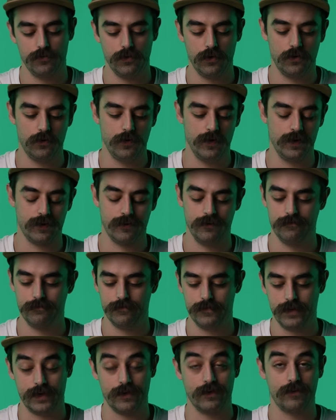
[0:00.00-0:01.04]
real quick, or
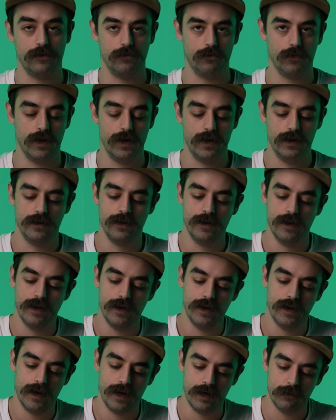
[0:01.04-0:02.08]
technically red,
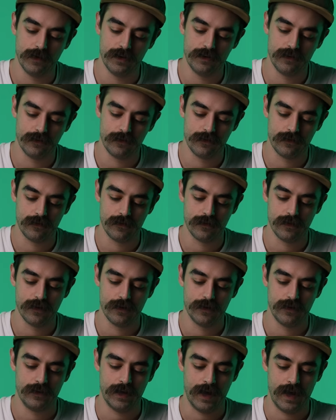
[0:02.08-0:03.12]
uh, but just
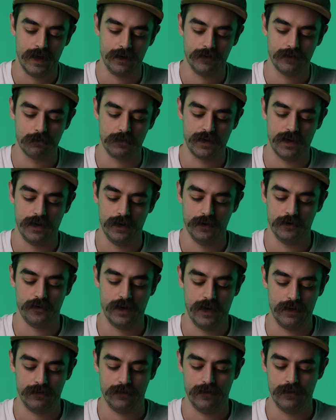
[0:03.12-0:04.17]
to add some
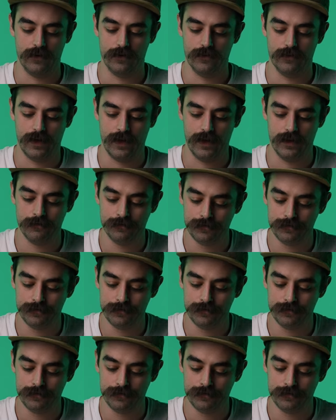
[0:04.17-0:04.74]
contrast to the design.